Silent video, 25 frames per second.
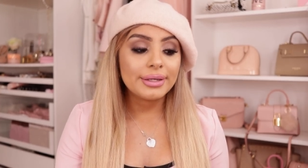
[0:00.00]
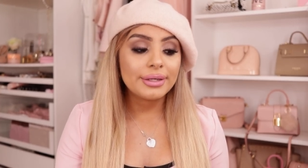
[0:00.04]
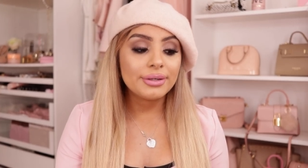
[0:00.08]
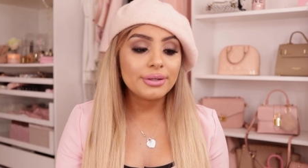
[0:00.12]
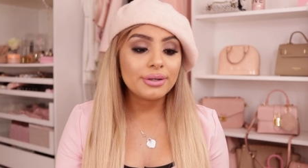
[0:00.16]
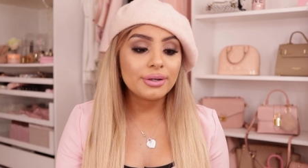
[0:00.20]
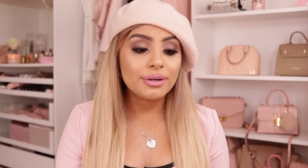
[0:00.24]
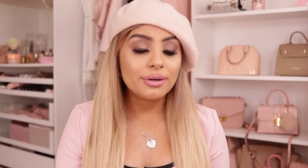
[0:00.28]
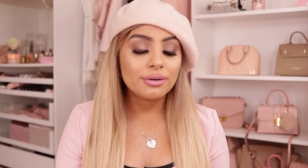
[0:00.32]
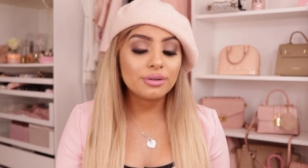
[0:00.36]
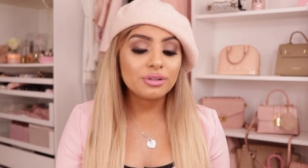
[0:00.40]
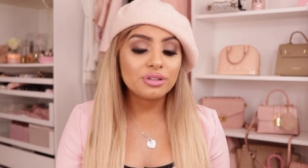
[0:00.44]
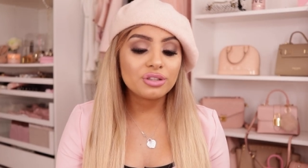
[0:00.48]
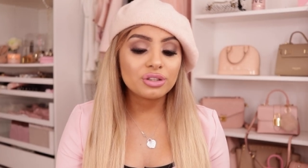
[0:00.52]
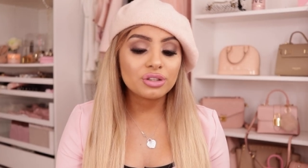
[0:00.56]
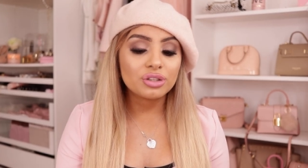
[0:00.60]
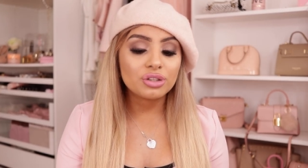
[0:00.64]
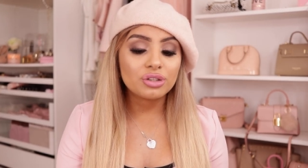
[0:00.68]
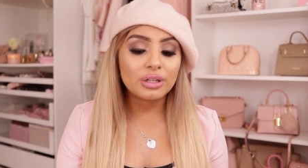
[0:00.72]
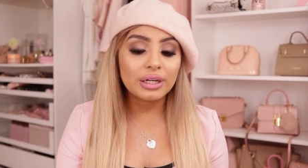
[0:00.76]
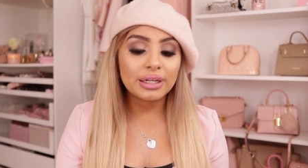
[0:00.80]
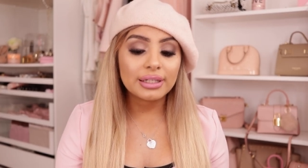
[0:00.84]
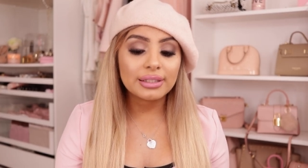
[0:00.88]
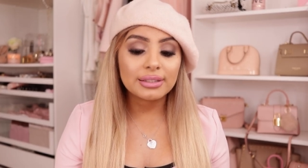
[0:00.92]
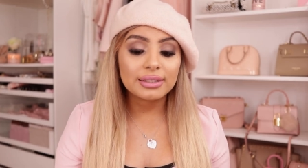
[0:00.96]
you know, just
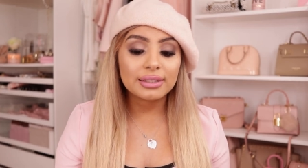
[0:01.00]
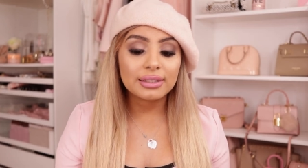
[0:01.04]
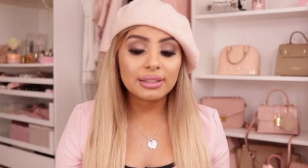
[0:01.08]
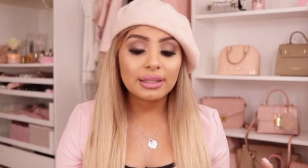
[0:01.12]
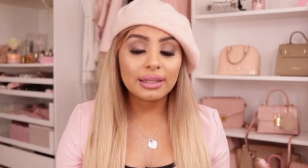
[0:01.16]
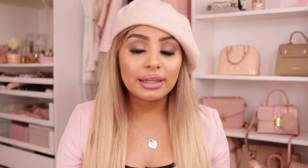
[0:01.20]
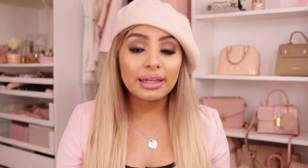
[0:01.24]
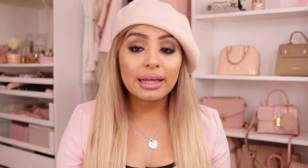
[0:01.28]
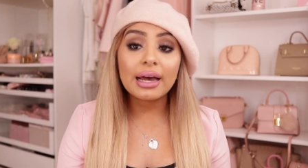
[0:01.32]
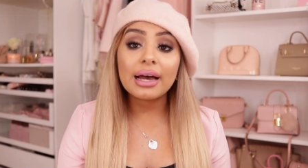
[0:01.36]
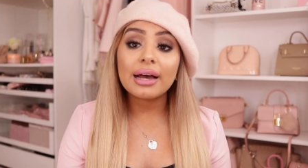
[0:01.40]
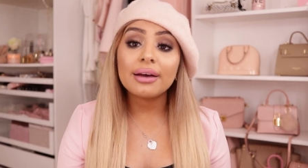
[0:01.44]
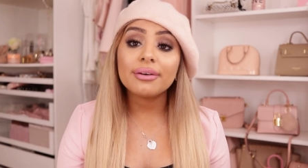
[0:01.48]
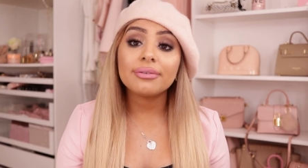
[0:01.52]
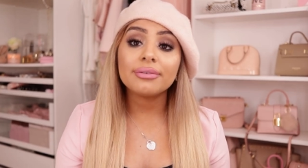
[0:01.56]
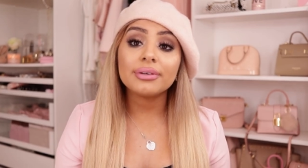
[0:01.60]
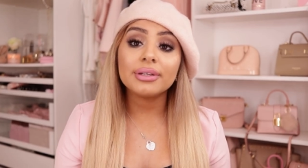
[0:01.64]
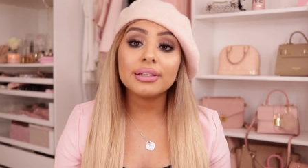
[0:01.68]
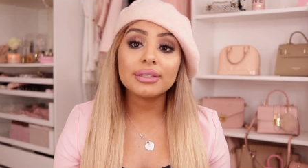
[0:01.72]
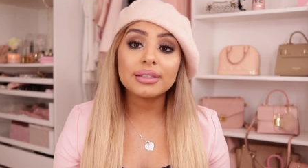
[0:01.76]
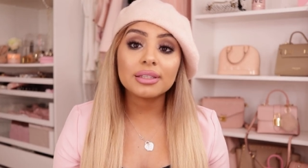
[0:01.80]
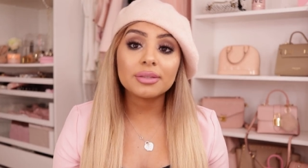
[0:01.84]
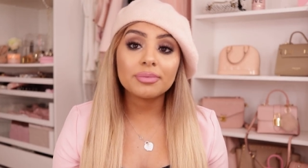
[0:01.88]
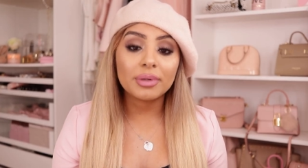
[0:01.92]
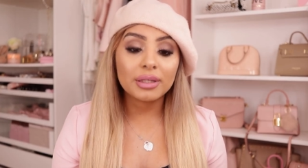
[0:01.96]
try to laugh
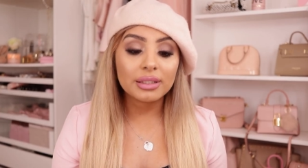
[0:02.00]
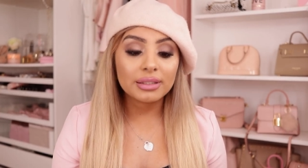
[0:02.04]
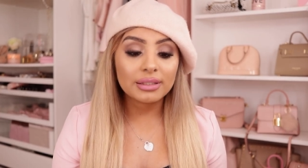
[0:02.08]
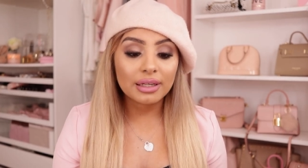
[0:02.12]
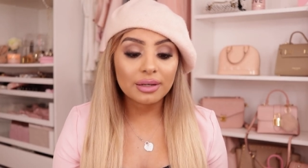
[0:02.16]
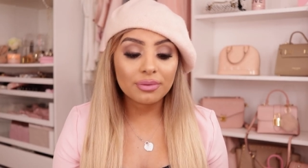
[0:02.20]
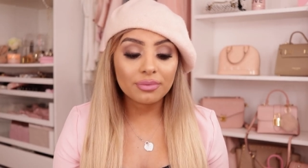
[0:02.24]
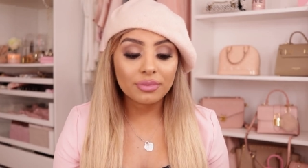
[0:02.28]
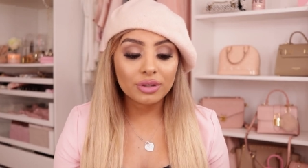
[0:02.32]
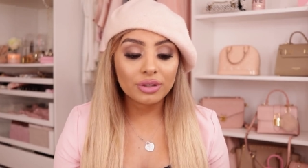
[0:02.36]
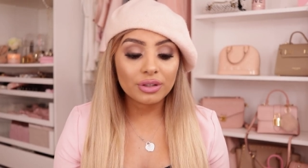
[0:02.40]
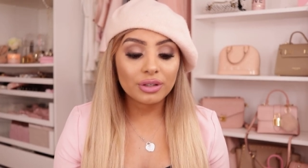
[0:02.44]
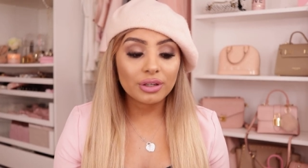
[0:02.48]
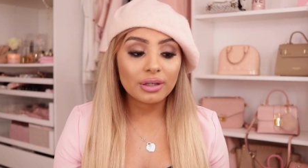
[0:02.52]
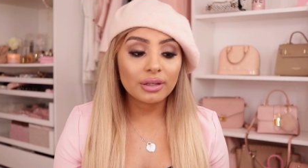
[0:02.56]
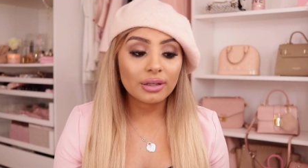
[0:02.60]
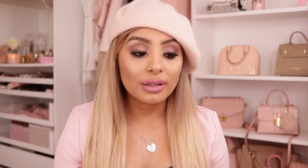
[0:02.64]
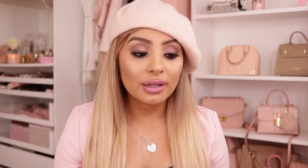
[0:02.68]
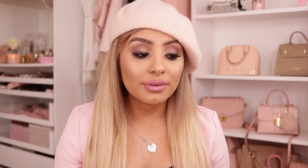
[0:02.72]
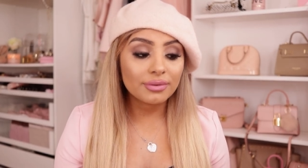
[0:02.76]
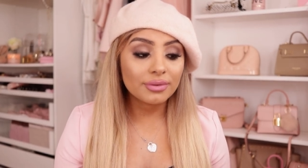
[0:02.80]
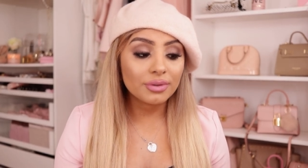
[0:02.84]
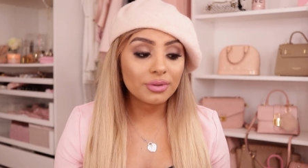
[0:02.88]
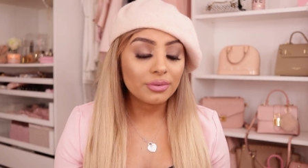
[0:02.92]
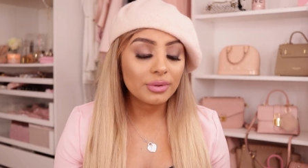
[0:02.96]
and spend time with your
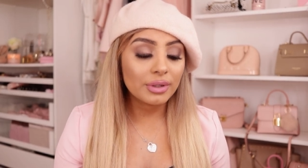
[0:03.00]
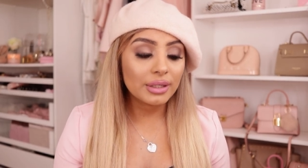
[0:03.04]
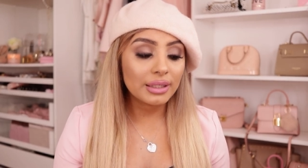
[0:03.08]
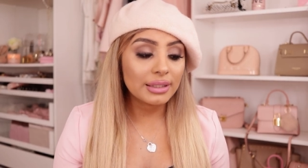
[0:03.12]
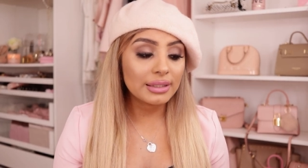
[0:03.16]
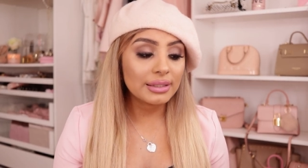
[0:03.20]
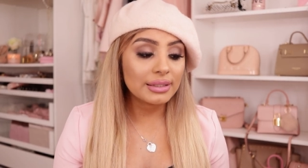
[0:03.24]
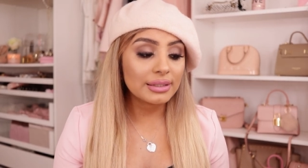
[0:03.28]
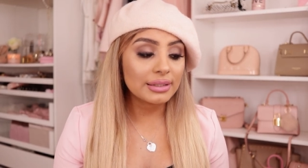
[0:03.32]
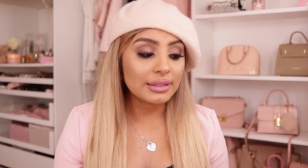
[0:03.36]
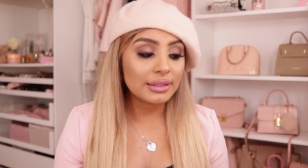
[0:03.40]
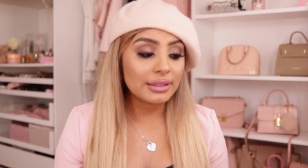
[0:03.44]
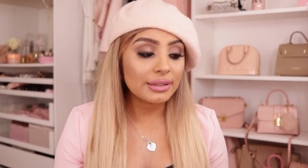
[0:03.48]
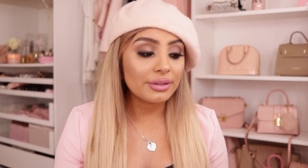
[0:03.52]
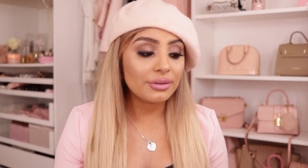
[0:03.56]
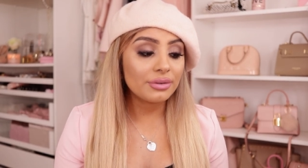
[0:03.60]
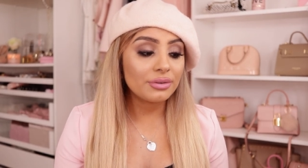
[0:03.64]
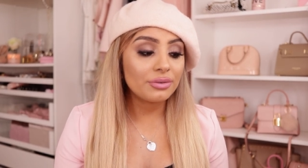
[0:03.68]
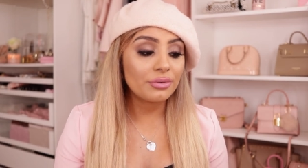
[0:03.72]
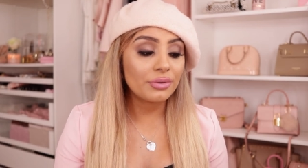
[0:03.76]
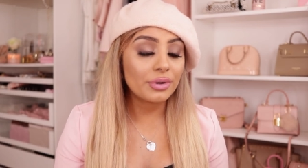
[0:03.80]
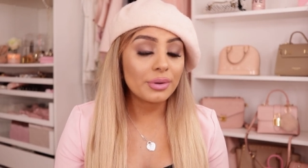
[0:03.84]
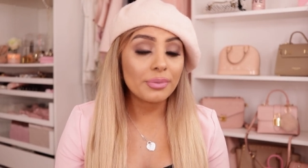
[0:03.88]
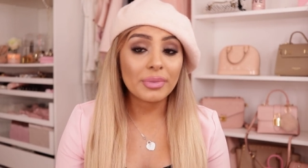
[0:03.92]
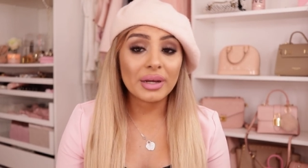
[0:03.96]
loved ones and
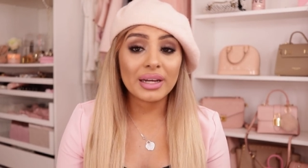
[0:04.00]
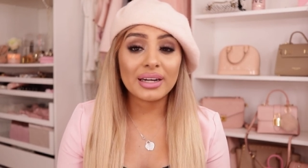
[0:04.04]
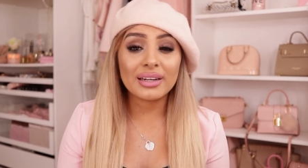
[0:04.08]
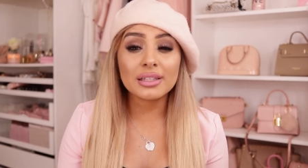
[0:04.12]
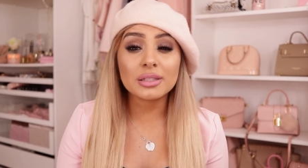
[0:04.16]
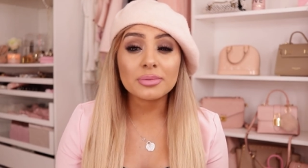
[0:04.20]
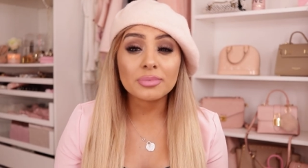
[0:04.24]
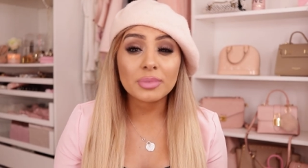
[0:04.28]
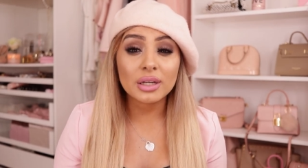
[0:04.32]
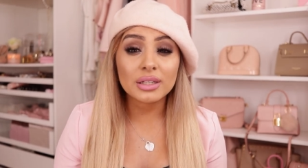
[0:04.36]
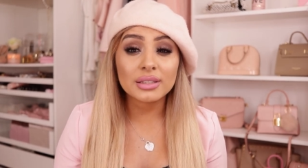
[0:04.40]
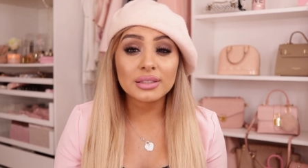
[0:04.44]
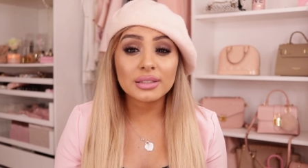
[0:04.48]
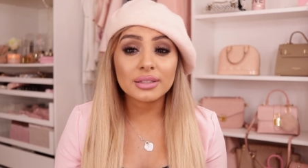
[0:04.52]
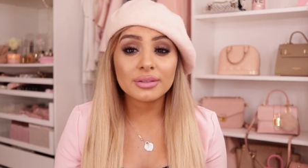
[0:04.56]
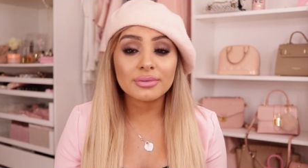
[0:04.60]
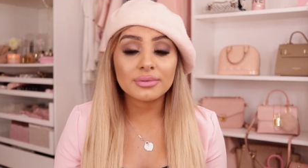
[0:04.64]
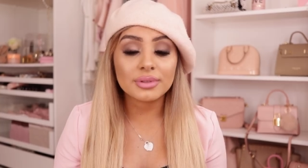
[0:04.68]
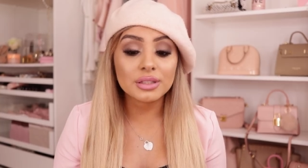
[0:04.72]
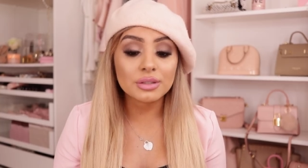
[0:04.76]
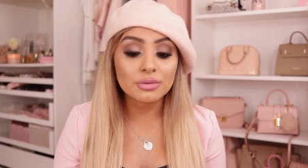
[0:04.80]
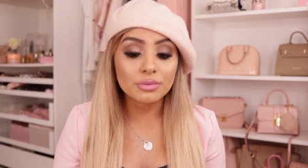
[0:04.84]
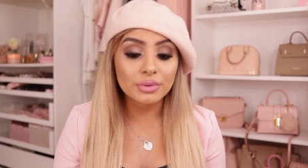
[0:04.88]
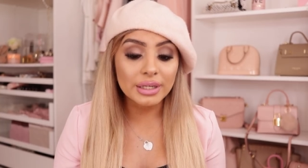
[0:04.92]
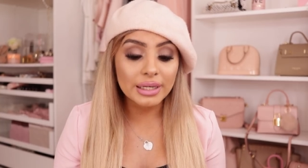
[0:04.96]
remain as positive
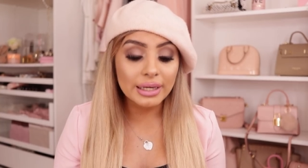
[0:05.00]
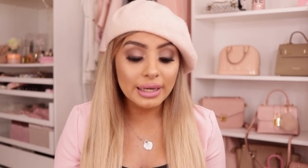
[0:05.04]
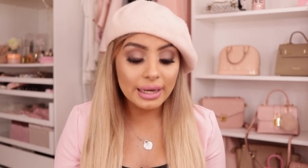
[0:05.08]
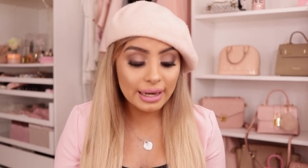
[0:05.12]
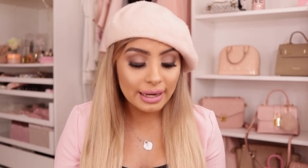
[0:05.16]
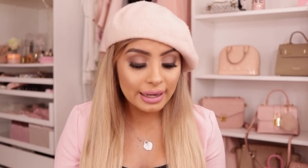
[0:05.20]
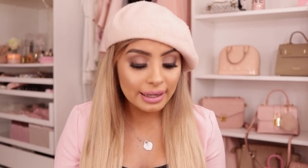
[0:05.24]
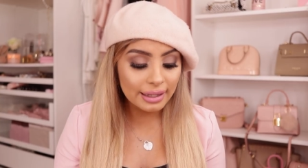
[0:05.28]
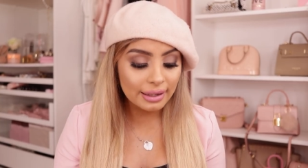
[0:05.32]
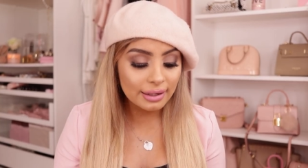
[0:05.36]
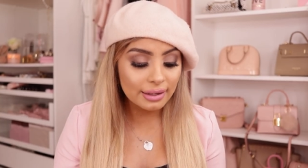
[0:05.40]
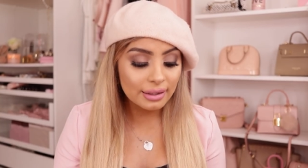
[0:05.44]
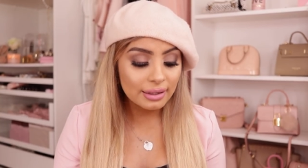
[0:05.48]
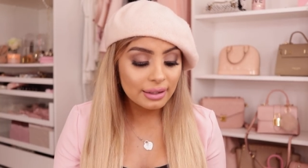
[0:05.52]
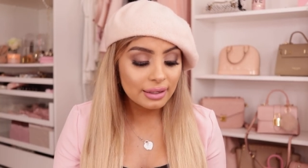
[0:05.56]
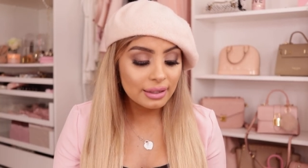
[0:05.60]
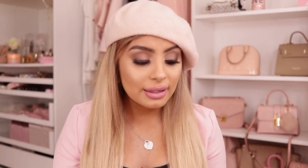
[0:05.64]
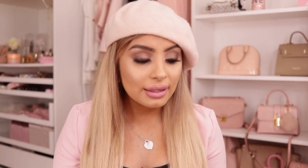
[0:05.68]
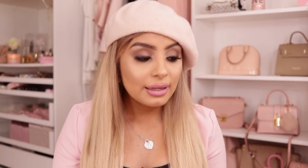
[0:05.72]
as we can.